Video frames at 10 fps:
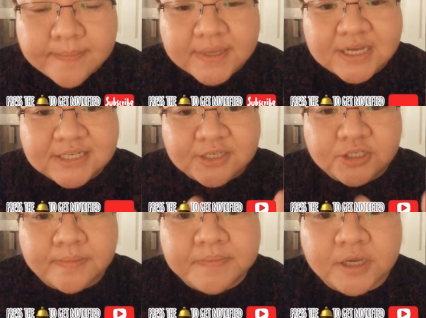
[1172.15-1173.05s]
Because
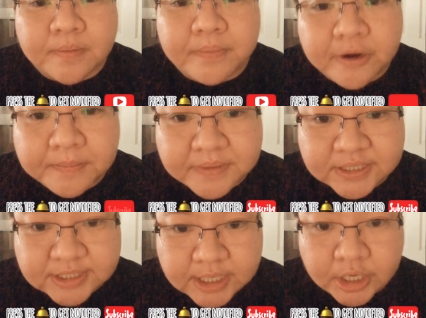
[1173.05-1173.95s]
there's a bigger
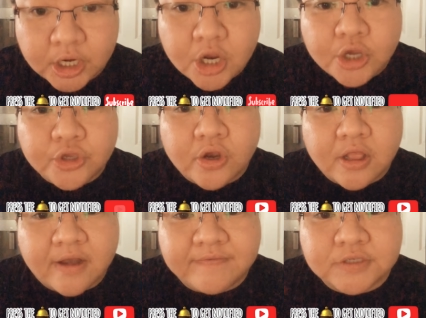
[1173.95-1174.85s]
purpose here. Your
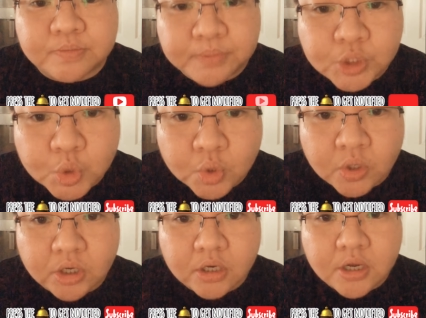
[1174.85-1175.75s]
love is
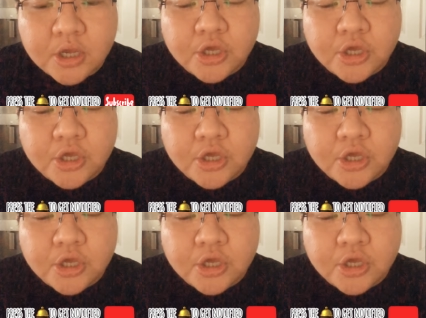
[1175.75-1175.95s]
pure.